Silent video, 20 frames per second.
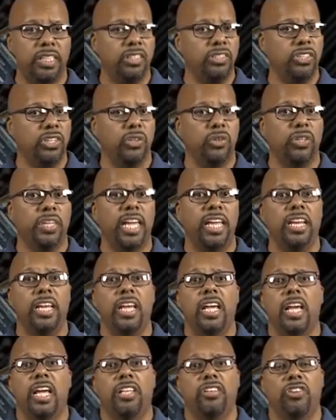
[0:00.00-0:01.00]
so that
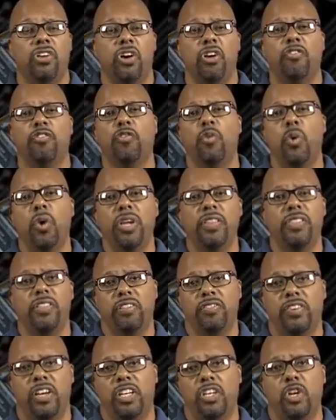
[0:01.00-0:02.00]
to avoid
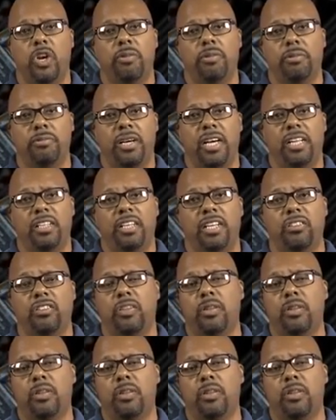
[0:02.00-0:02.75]
this von Neumann bottleneck.